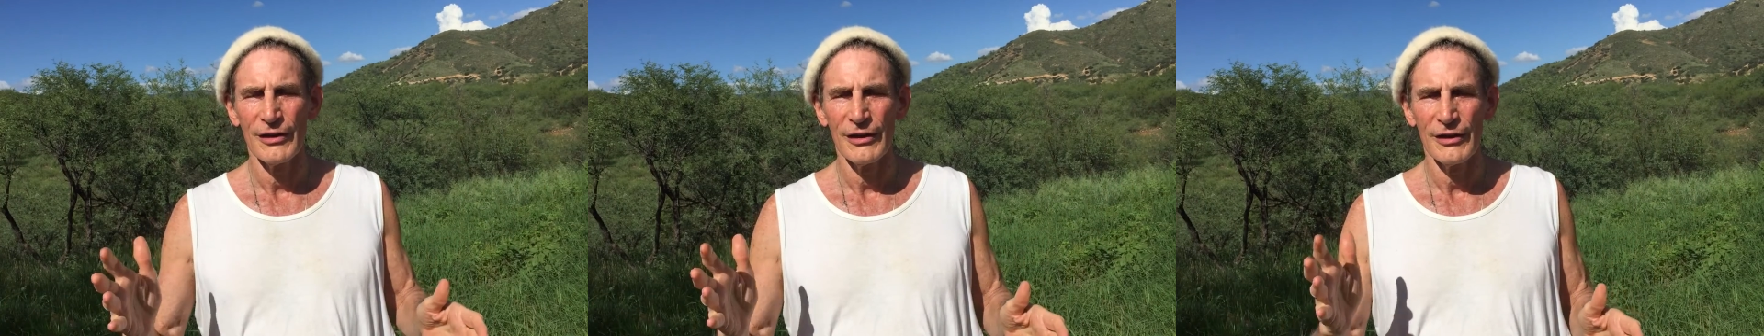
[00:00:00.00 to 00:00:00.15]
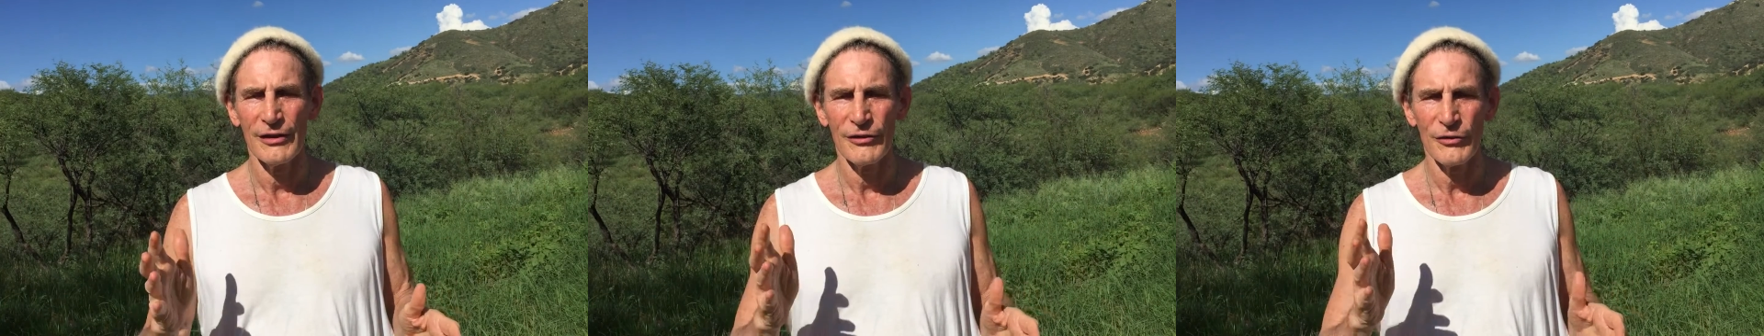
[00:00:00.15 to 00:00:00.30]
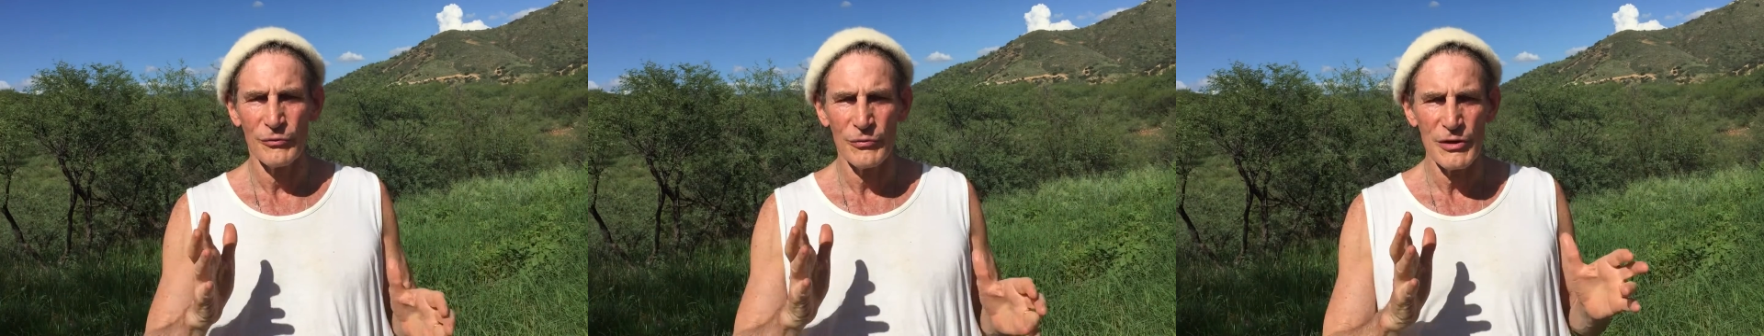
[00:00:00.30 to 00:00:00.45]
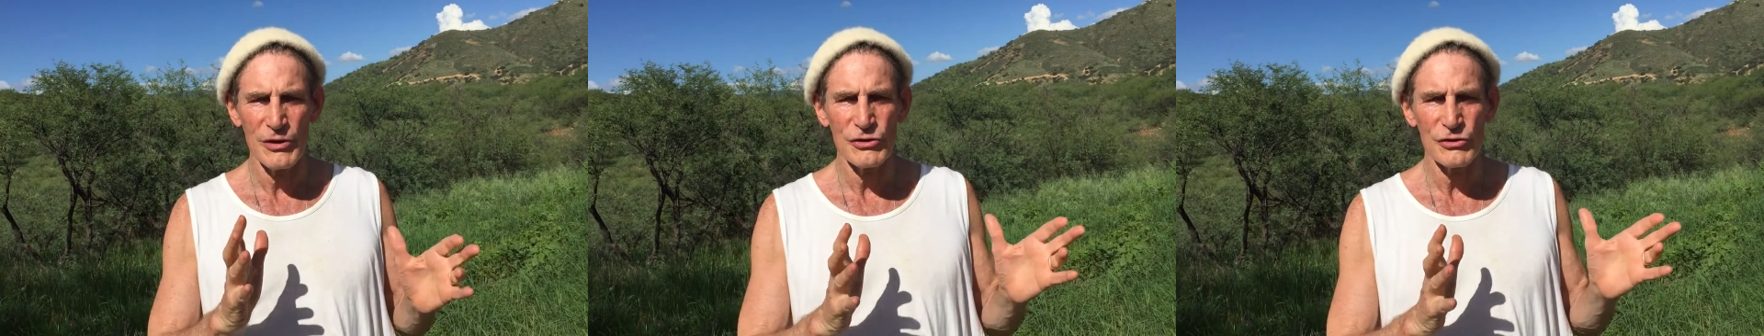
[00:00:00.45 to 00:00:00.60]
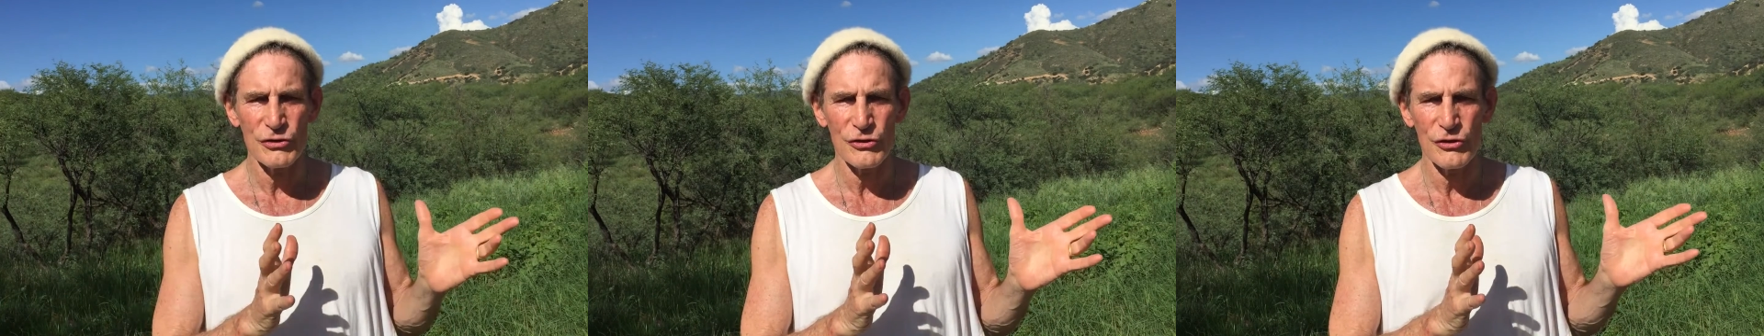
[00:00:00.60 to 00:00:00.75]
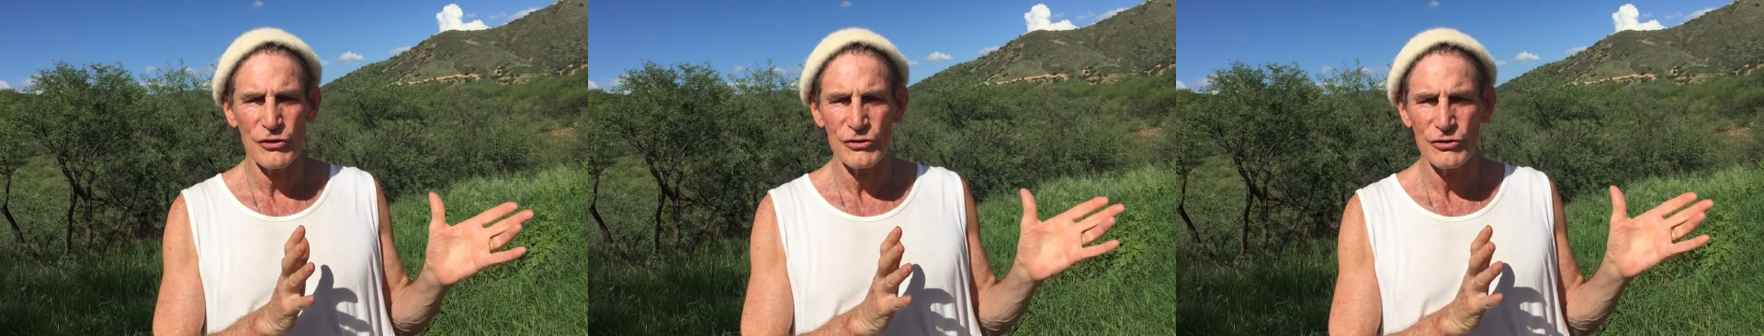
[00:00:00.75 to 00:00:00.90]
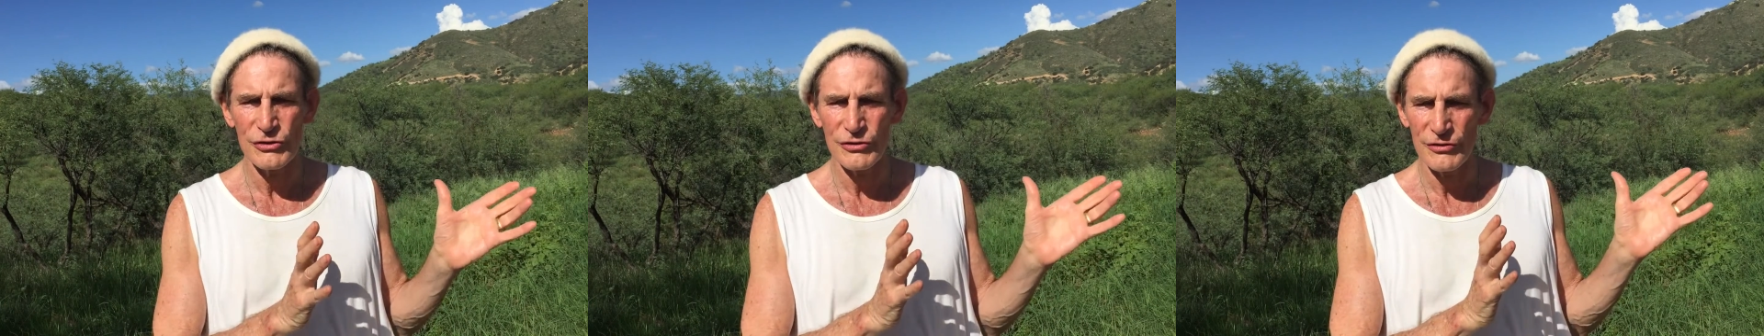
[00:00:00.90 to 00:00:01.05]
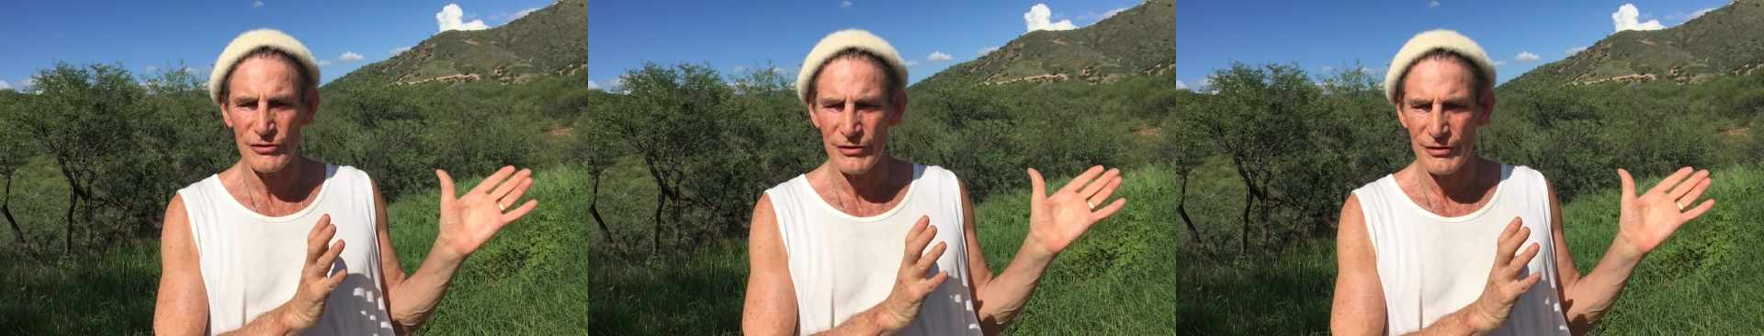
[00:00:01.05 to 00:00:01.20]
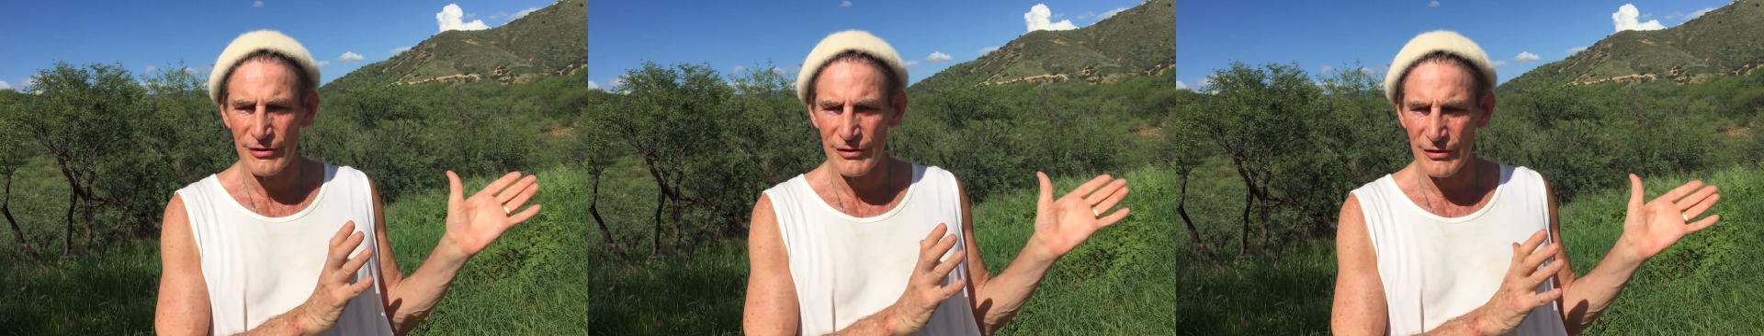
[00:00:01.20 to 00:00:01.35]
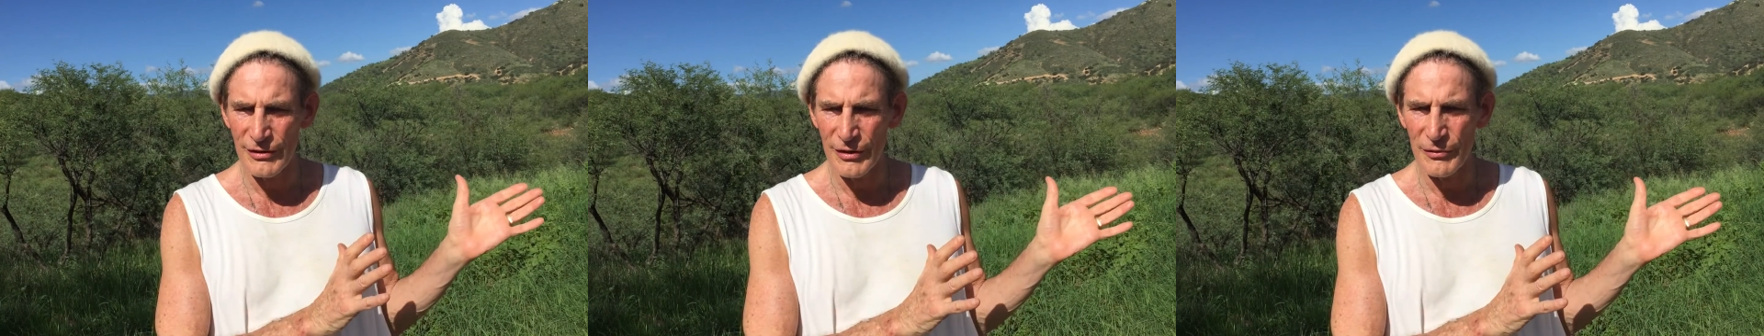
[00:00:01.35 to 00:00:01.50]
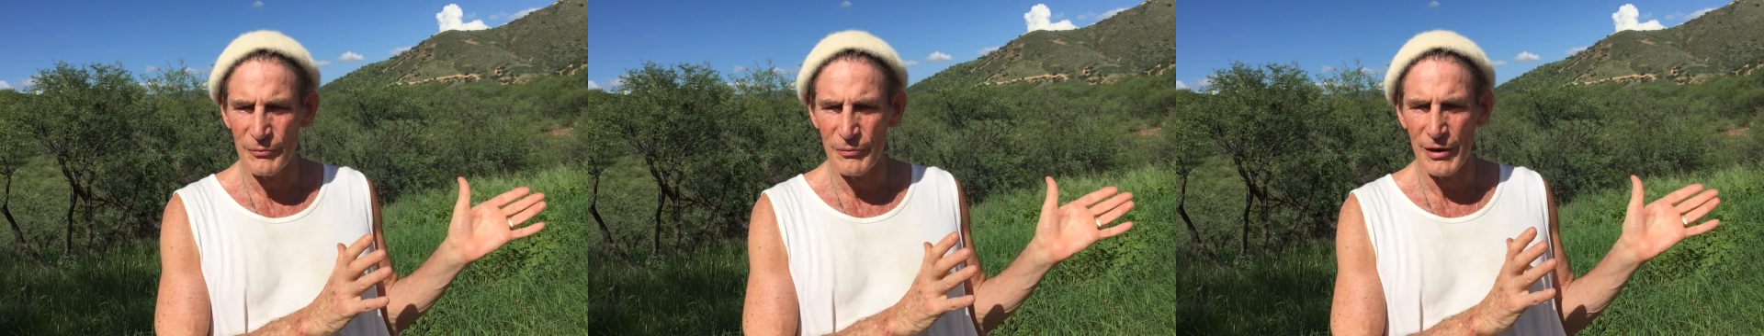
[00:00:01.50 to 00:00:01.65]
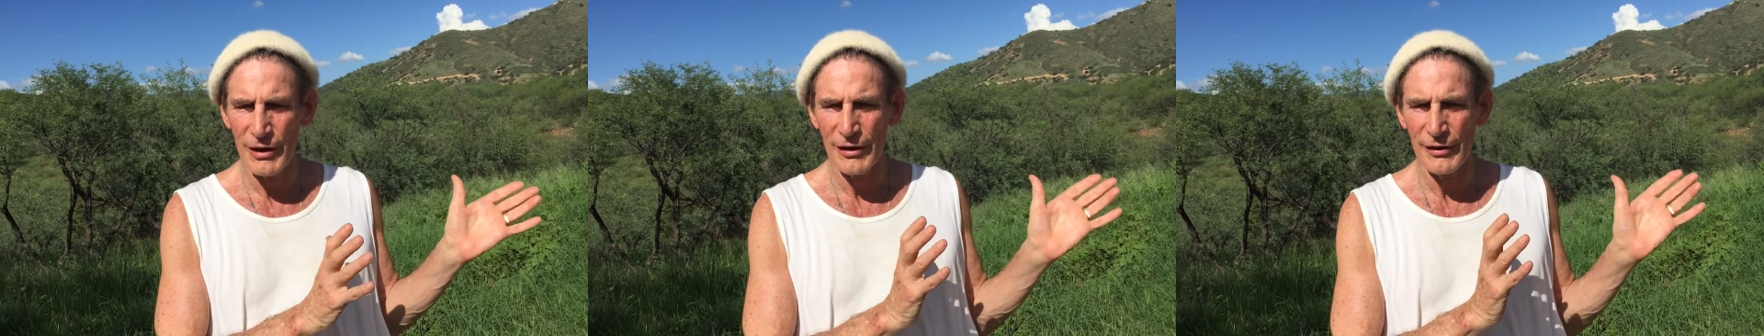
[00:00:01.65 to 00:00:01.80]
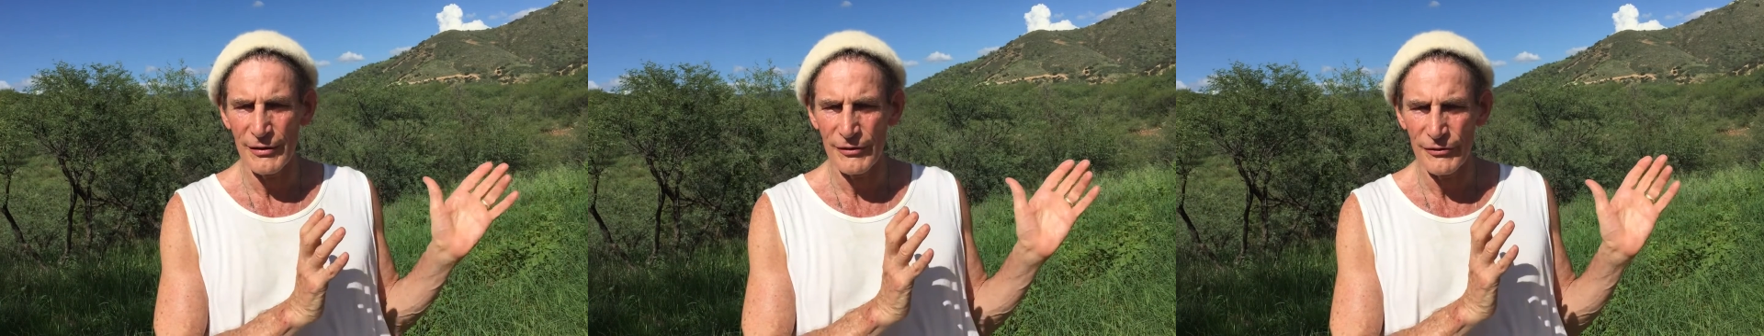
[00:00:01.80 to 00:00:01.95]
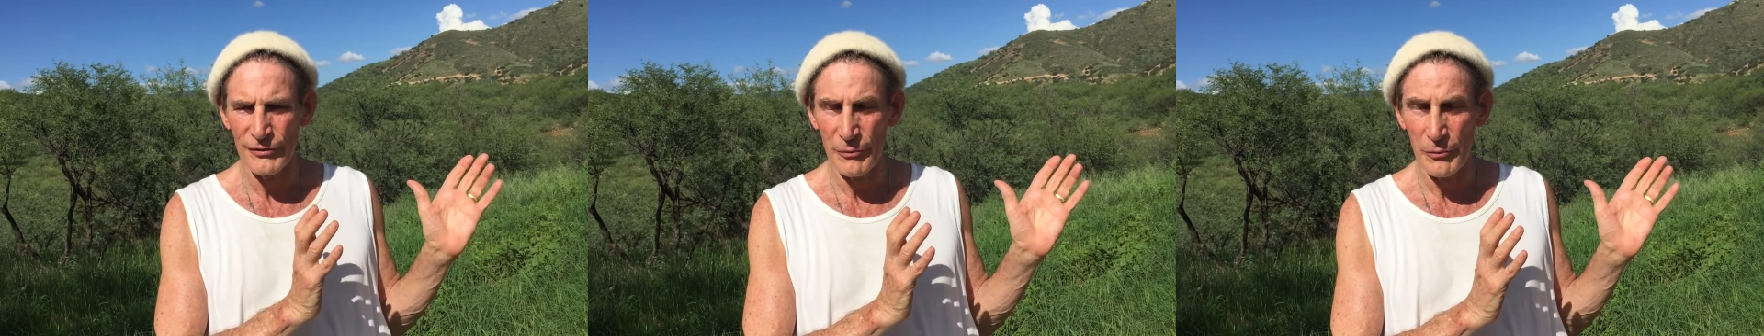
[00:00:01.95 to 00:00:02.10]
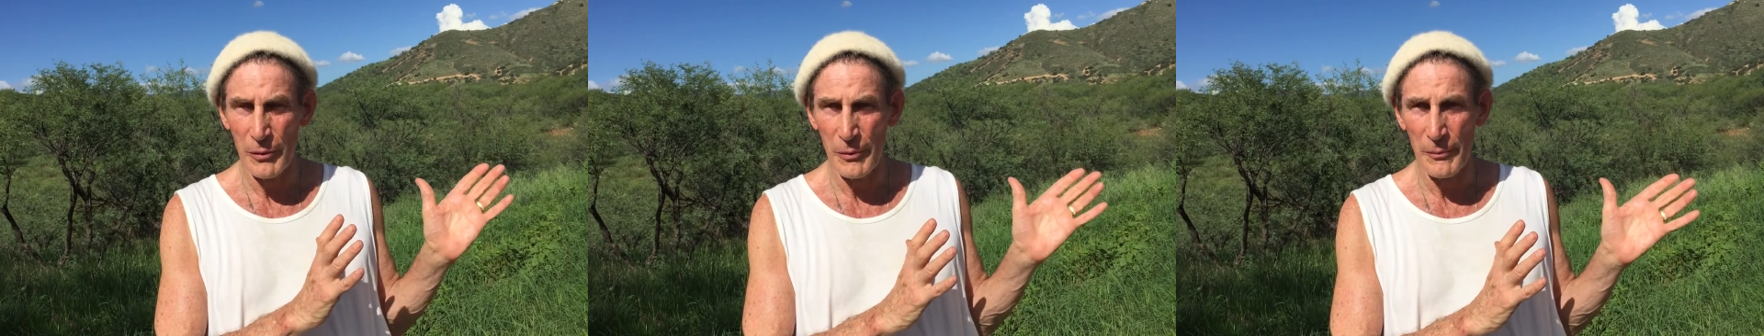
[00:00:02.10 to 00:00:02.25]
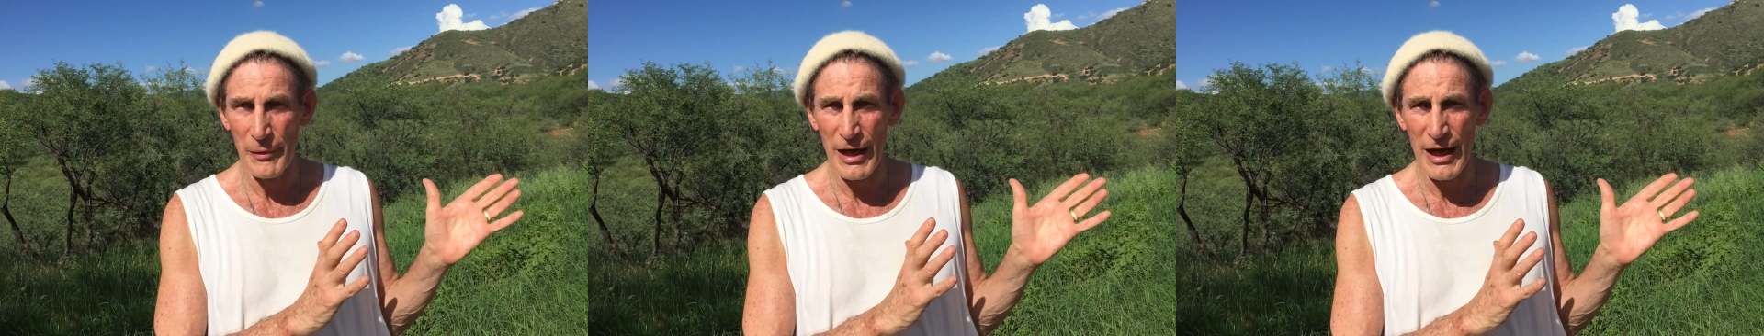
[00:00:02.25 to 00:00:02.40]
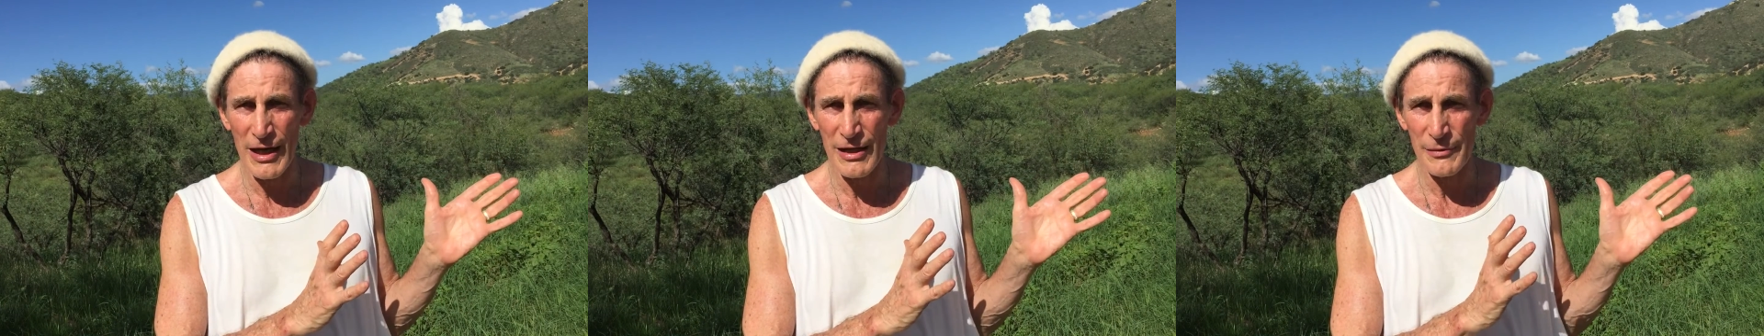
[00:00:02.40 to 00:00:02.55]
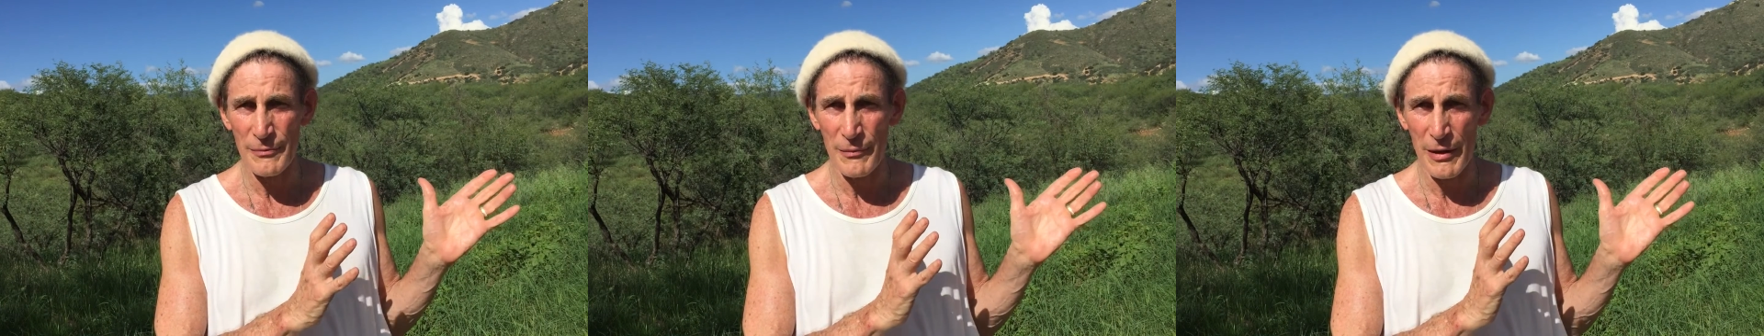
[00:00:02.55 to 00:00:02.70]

And the research done by some of my,